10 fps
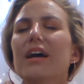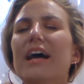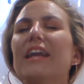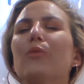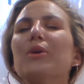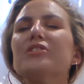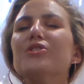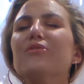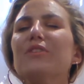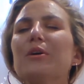And I want
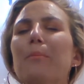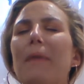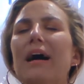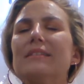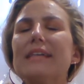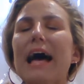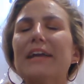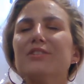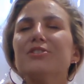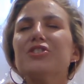you to feel Ma's
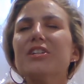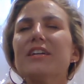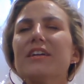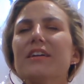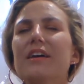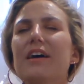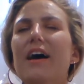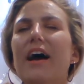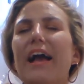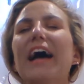energy
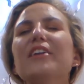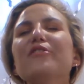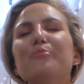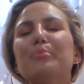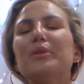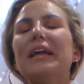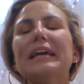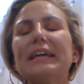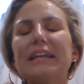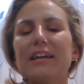kind of
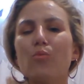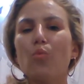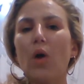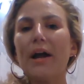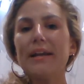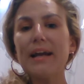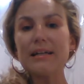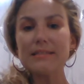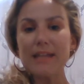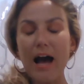blanketing right
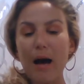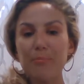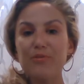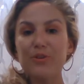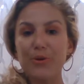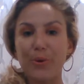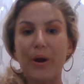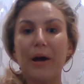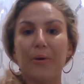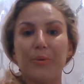on top of your
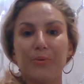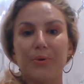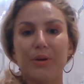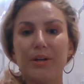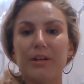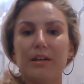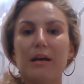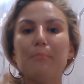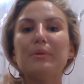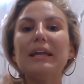crown,
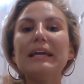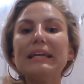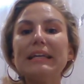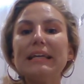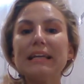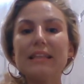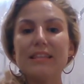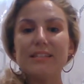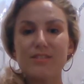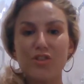blanketing
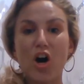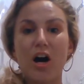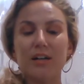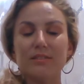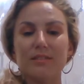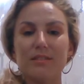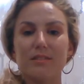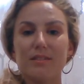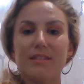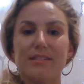these
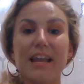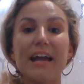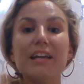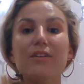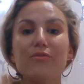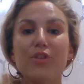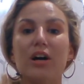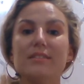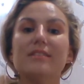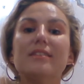thoughts, these negative
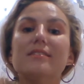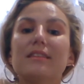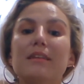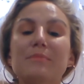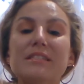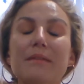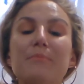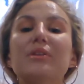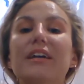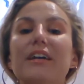thoughts, these limiting
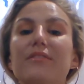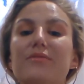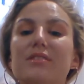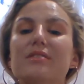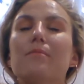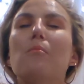beliefs,